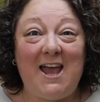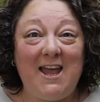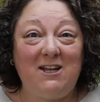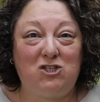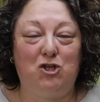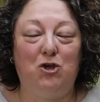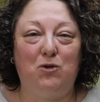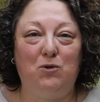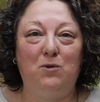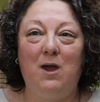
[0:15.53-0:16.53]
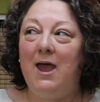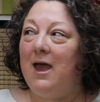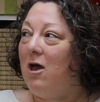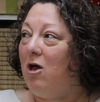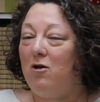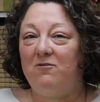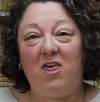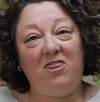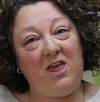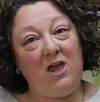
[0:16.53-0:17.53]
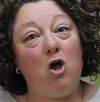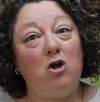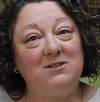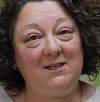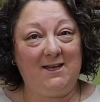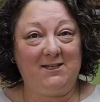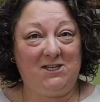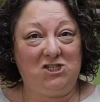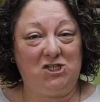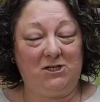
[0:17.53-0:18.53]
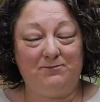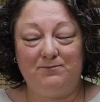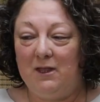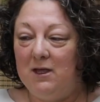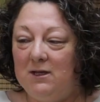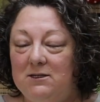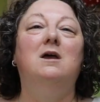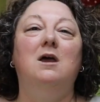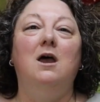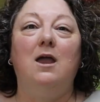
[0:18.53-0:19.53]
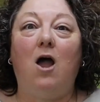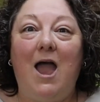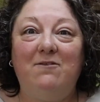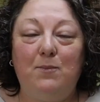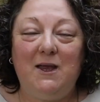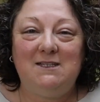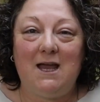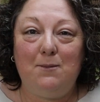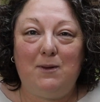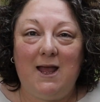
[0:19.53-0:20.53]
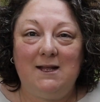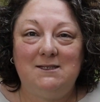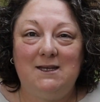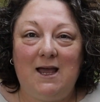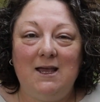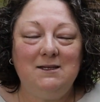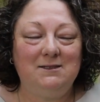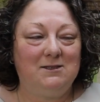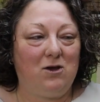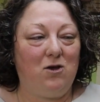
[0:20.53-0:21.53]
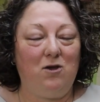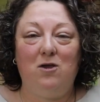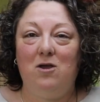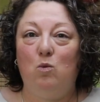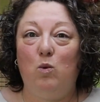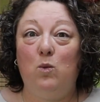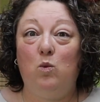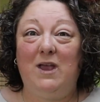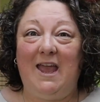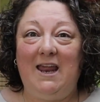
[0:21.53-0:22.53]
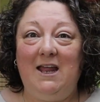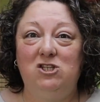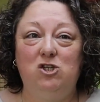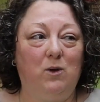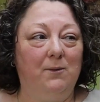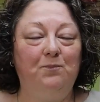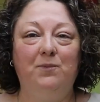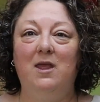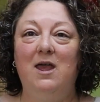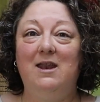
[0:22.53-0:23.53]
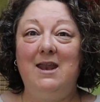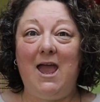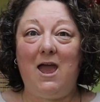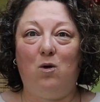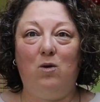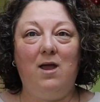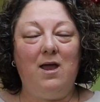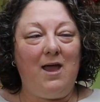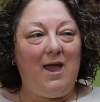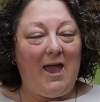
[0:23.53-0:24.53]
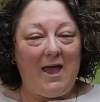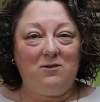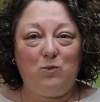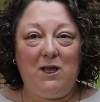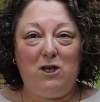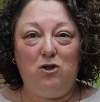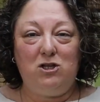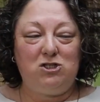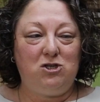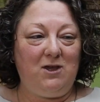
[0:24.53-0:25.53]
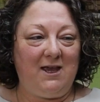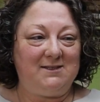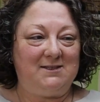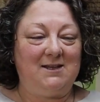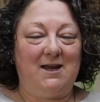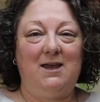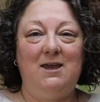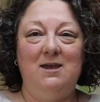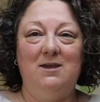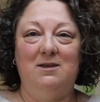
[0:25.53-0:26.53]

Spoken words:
day 2 of the Aussie edition. I have a big day planned today, so we will get into it. Now, as we alluded to yesterday,